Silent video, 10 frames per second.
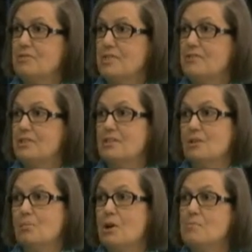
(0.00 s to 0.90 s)
in the little
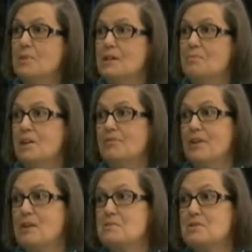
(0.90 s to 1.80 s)
apartment in my
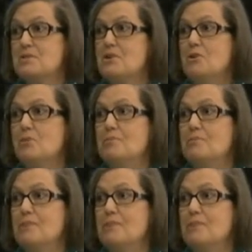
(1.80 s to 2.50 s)
family's home.